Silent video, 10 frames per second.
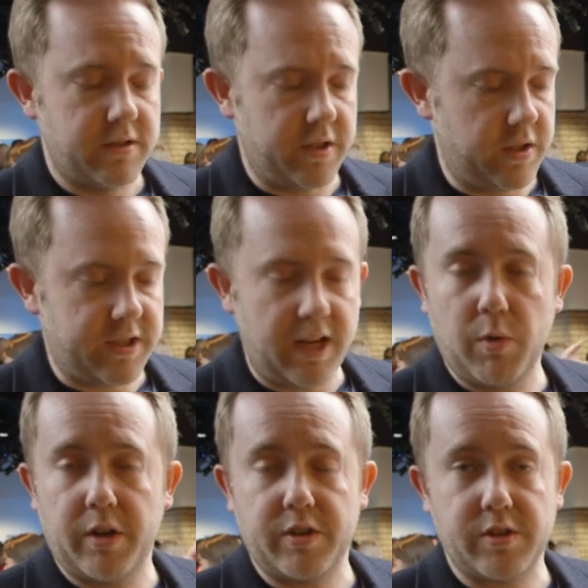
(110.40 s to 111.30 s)
so the same
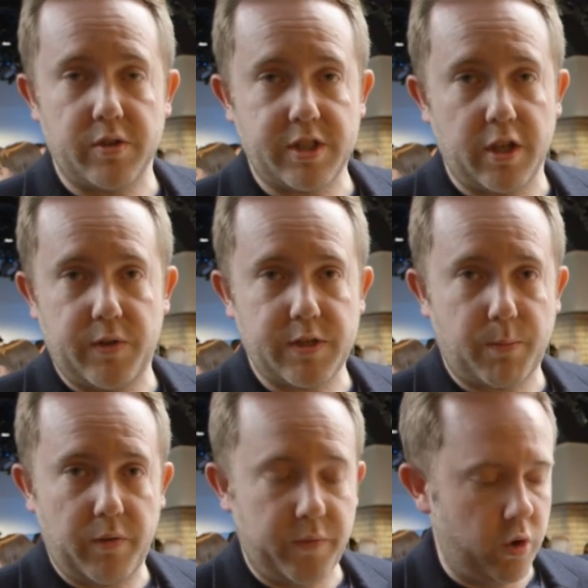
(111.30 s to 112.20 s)
one that's on the Surface
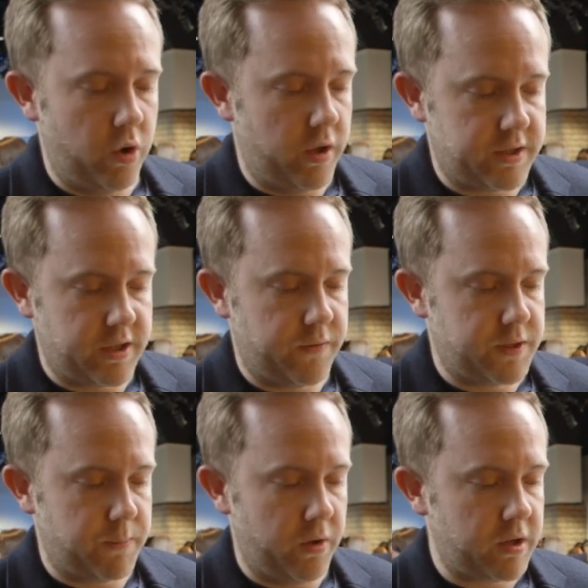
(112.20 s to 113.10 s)
Pro four and the
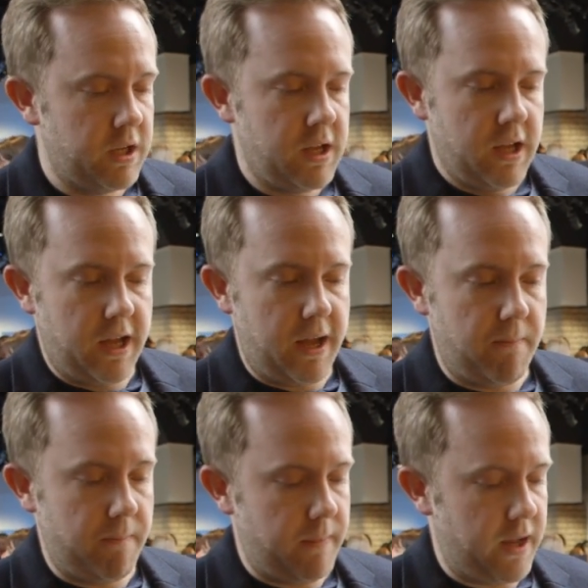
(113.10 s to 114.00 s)
Surface Book.
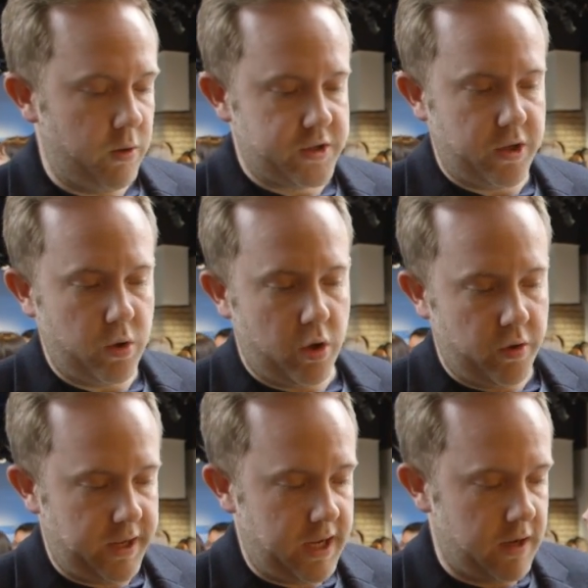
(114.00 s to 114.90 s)
Um, and also
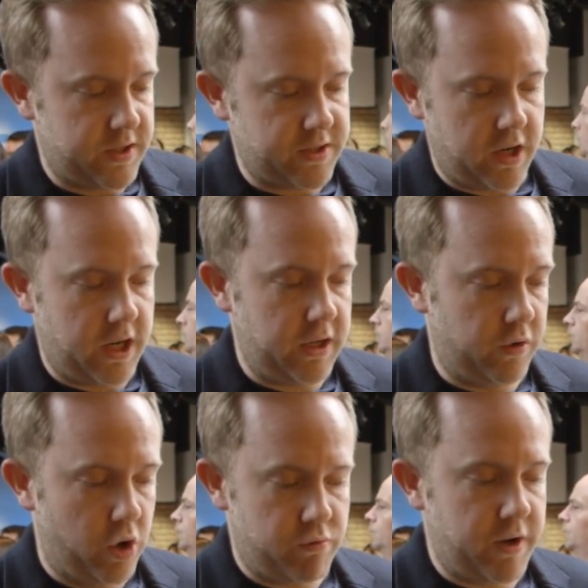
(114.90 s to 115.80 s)
on the other side
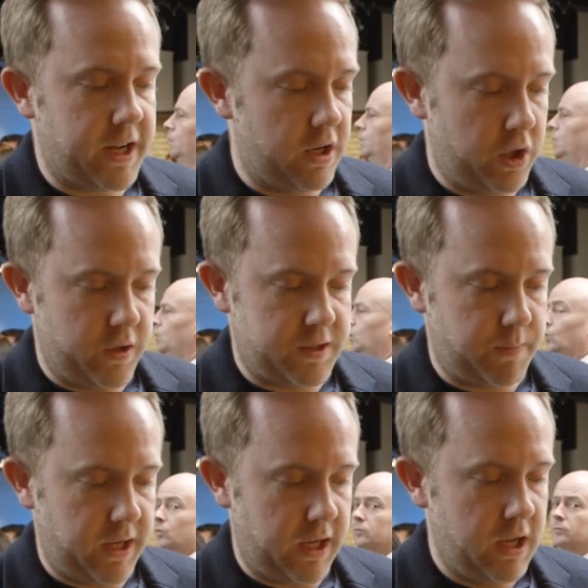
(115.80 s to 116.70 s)
you've got a regular U S
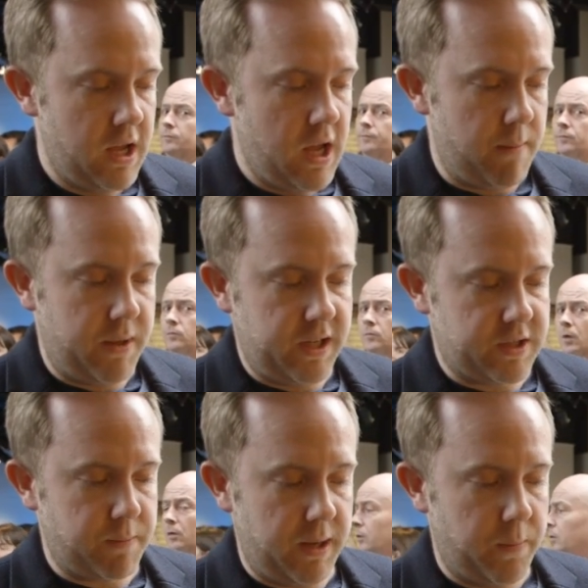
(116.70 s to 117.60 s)
B, a mini
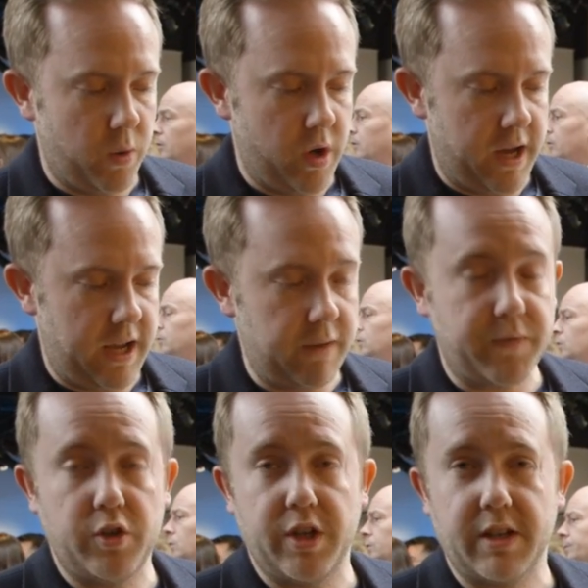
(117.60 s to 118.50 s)
display port and a
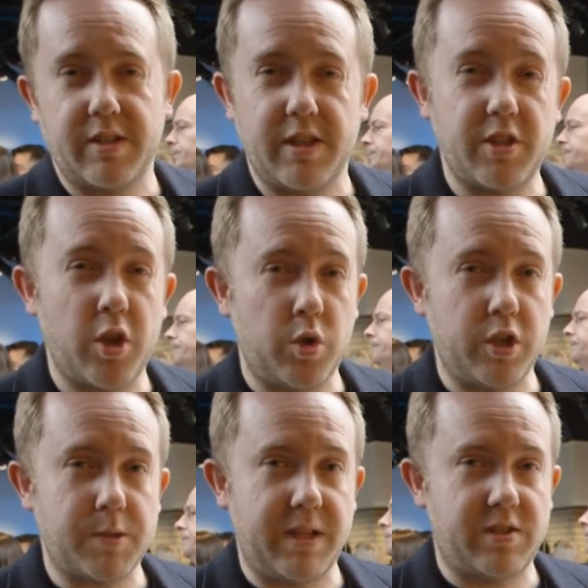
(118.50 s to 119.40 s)
headphone jack. So there's no U
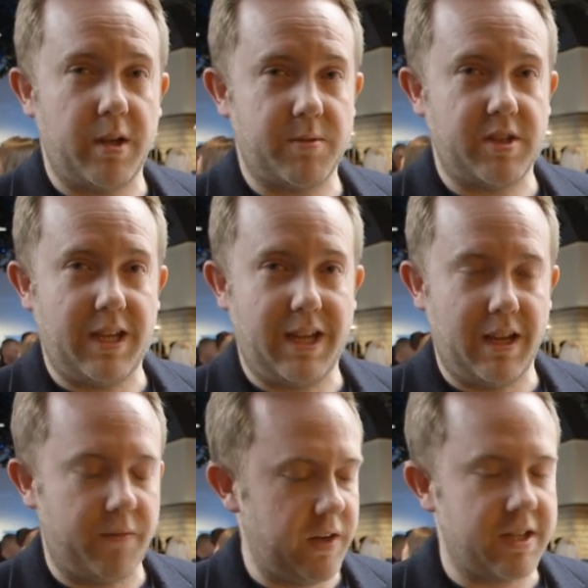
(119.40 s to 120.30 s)
S B Type-C
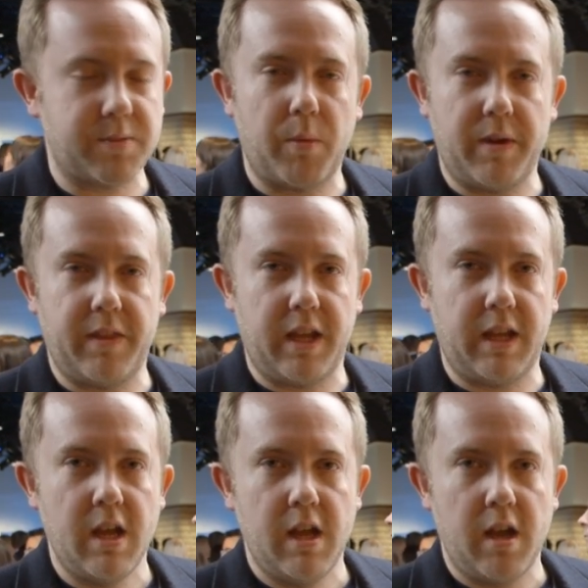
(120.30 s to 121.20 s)
here. I think that's probably
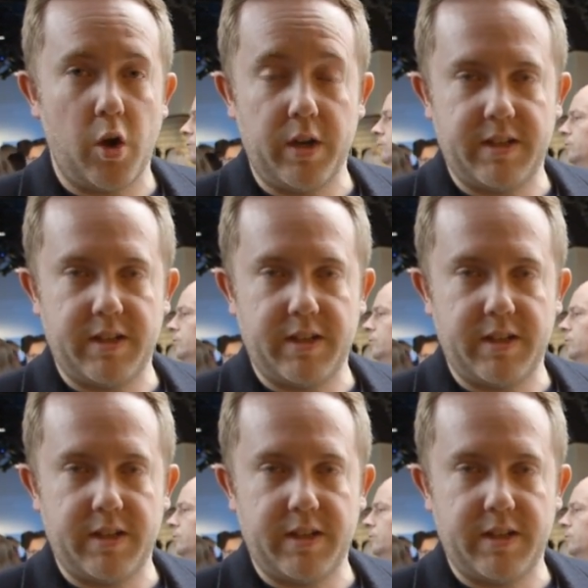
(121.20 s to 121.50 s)
the only